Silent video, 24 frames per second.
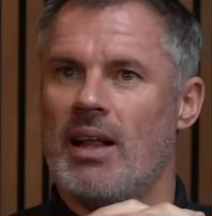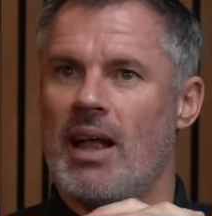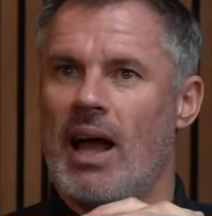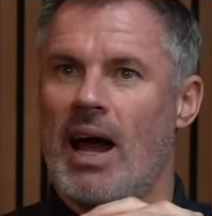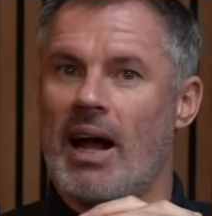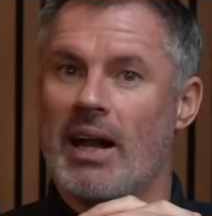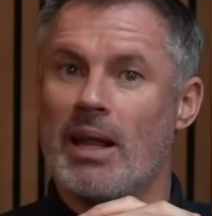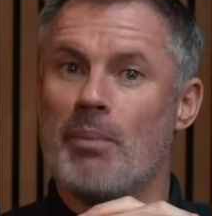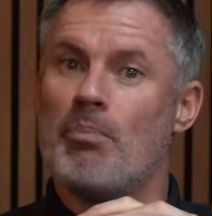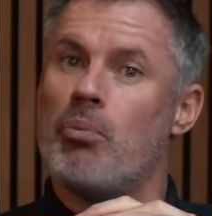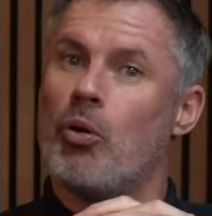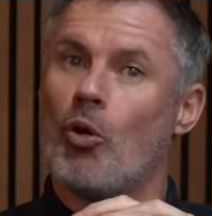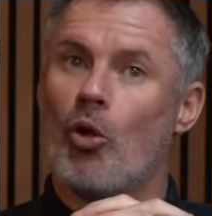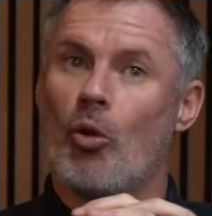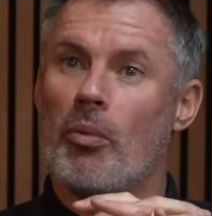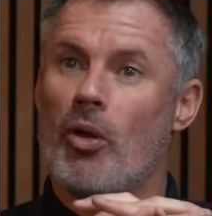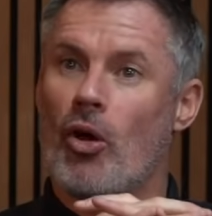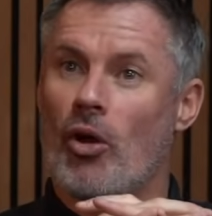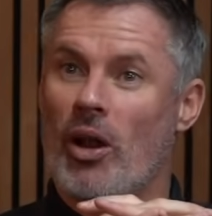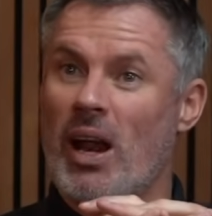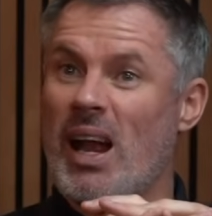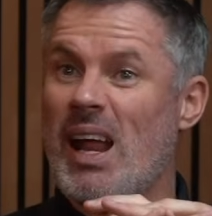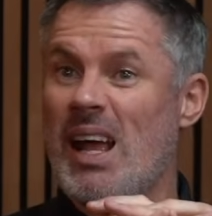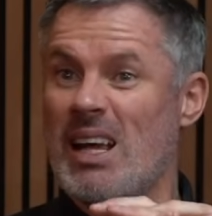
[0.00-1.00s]
And he pulled me
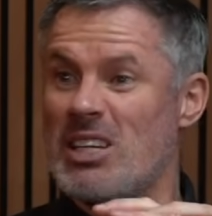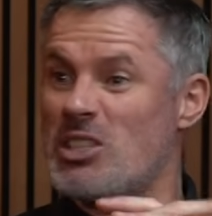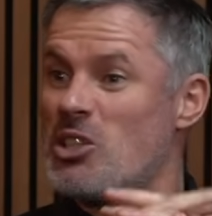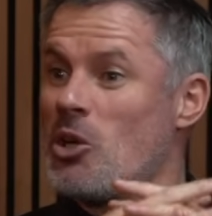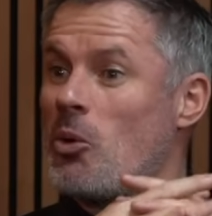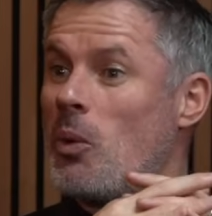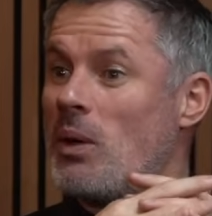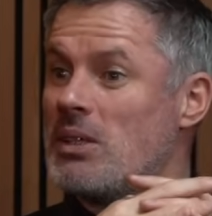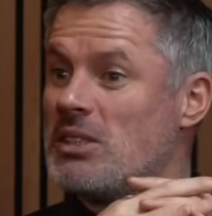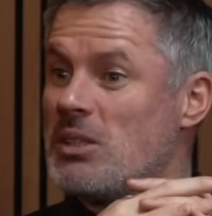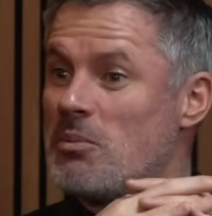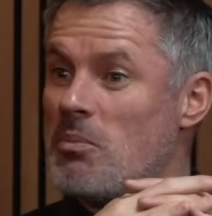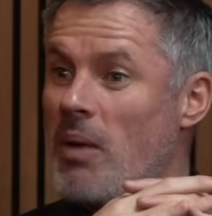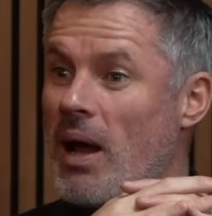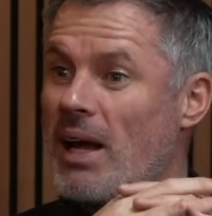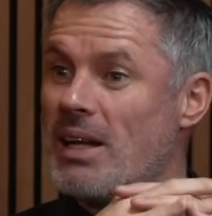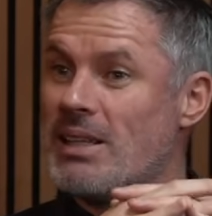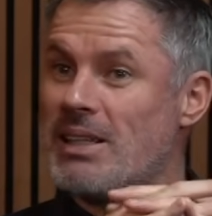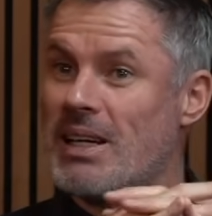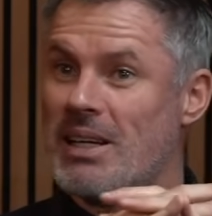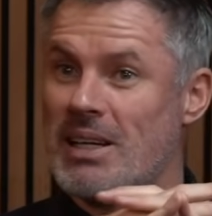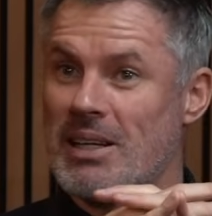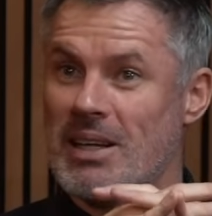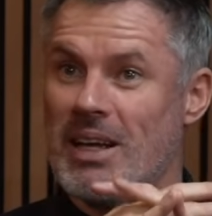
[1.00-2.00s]
on it. I actually quite admired
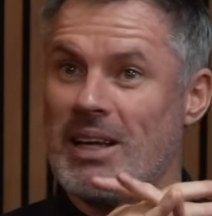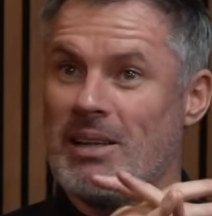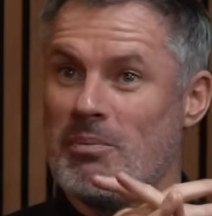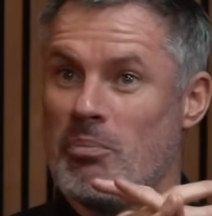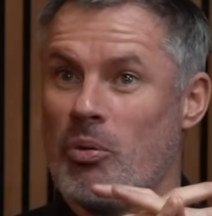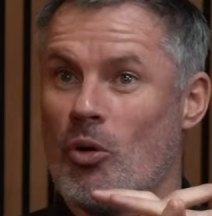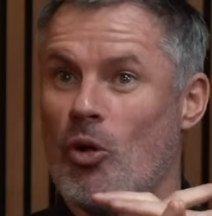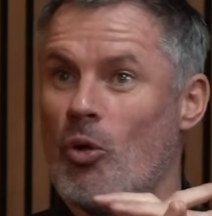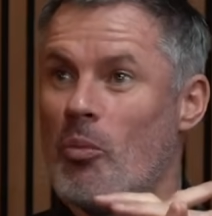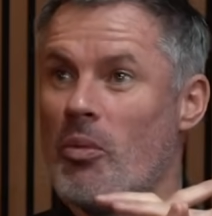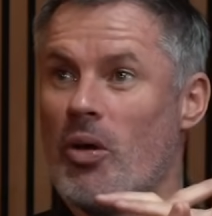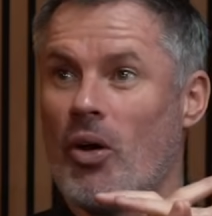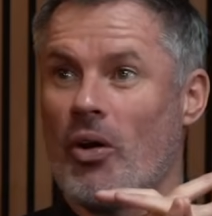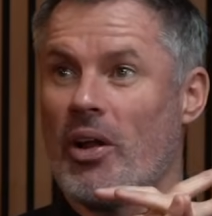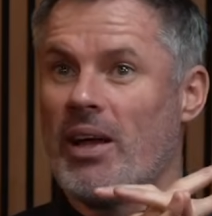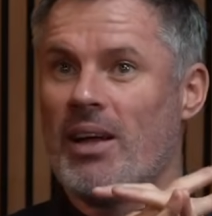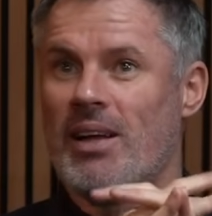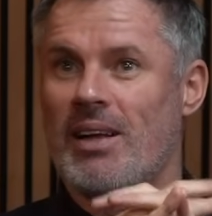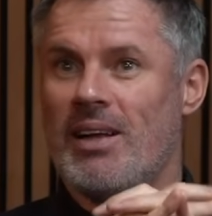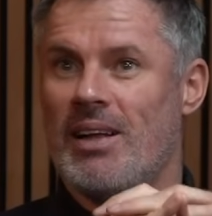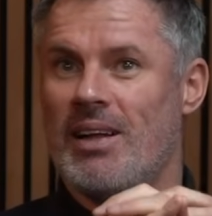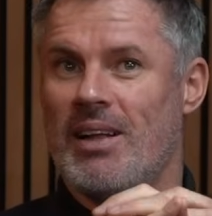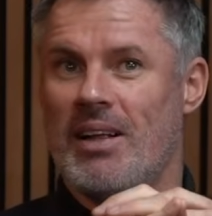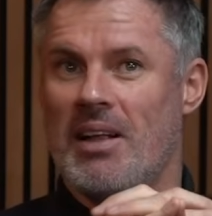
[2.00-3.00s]
that. He pulled me on it.
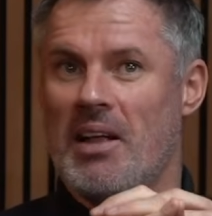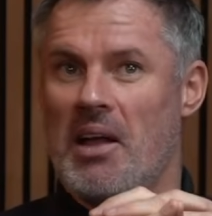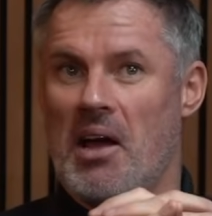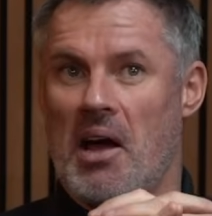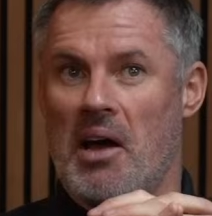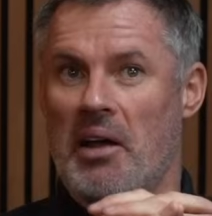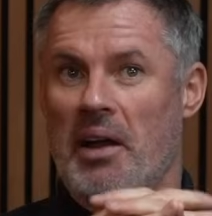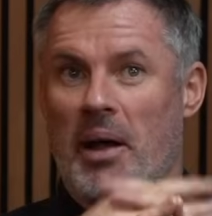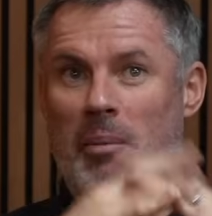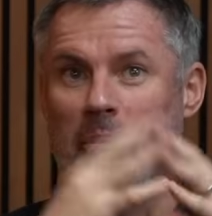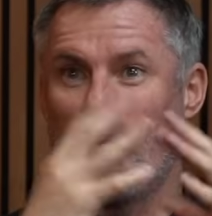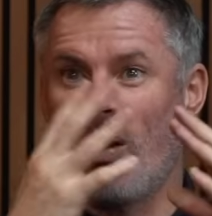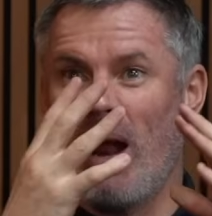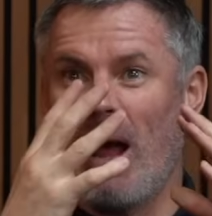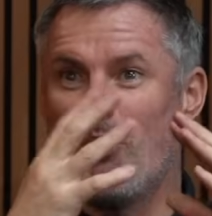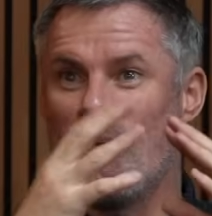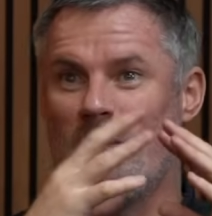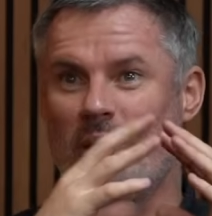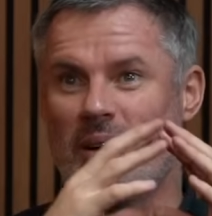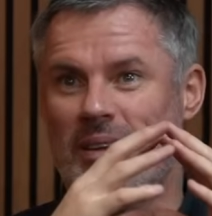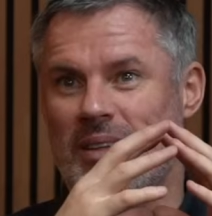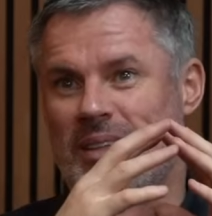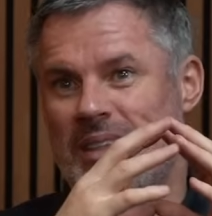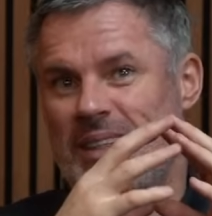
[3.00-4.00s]
But I
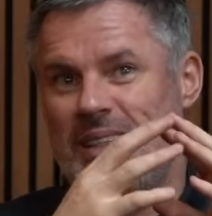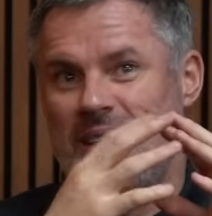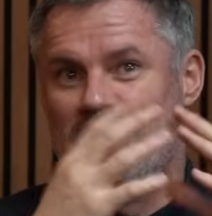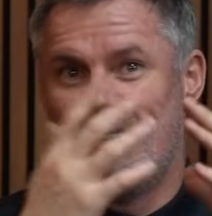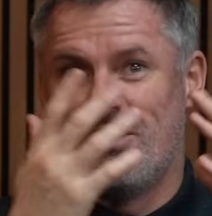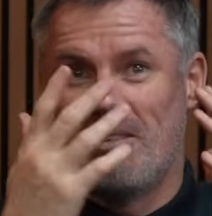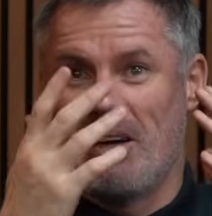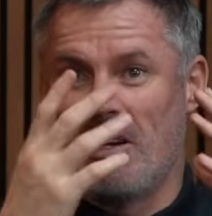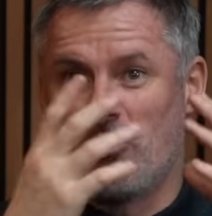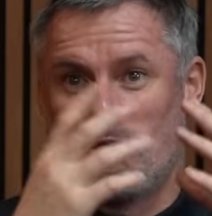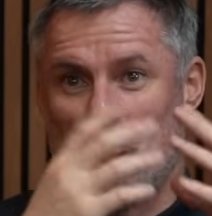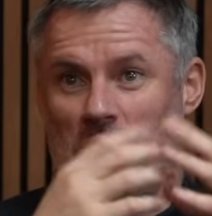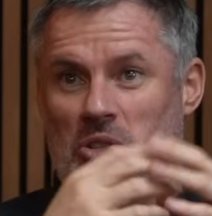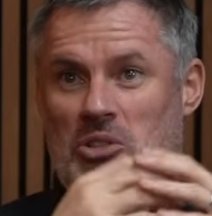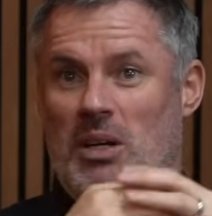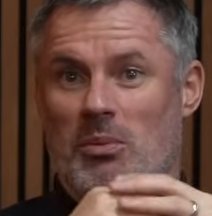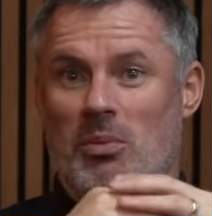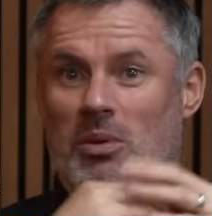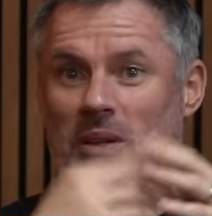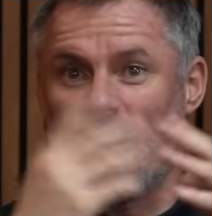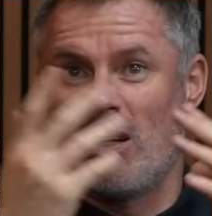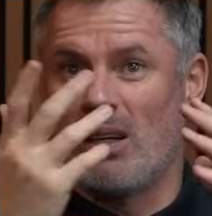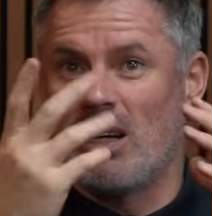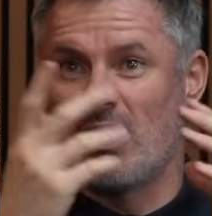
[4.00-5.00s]
just said,
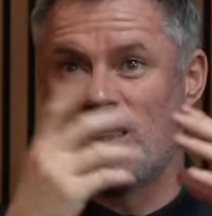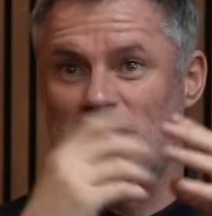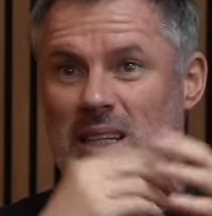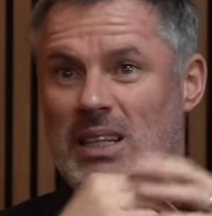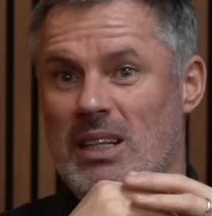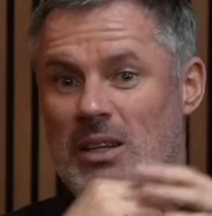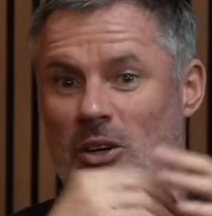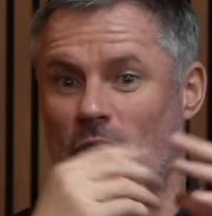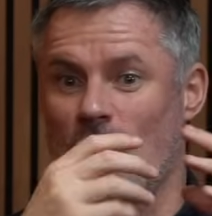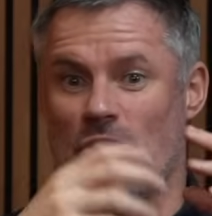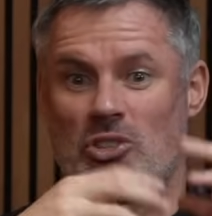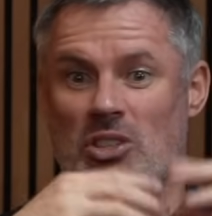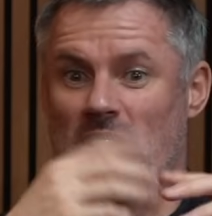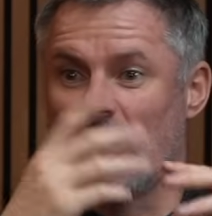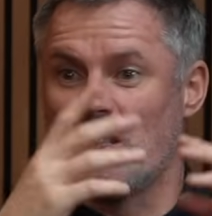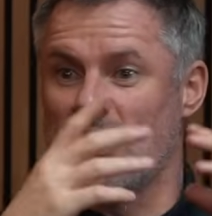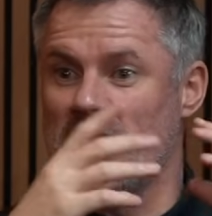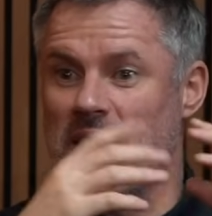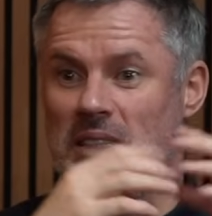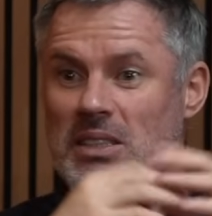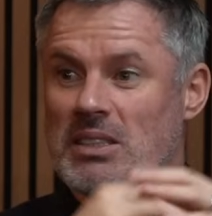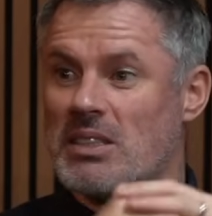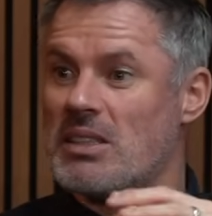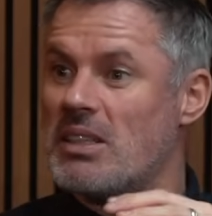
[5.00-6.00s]
well, I said it because of
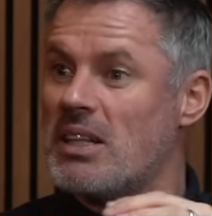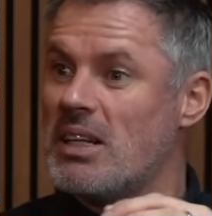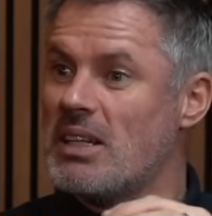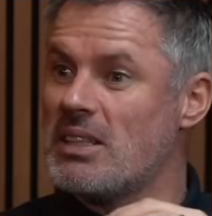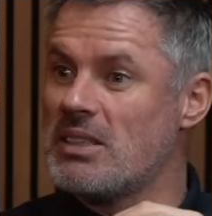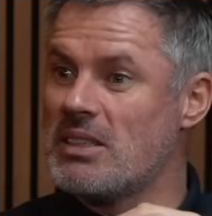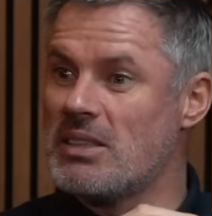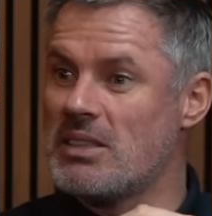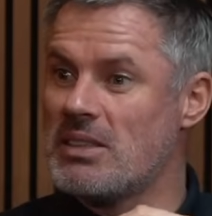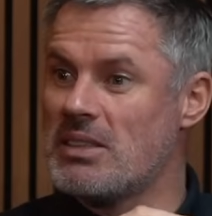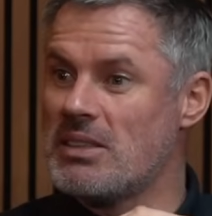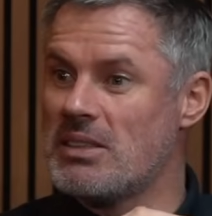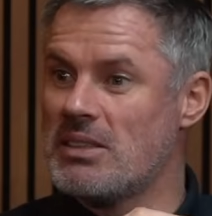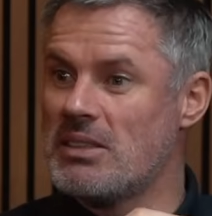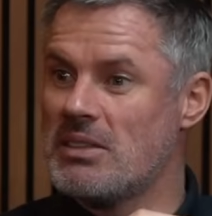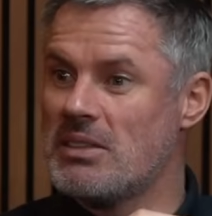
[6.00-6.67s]
this, and this.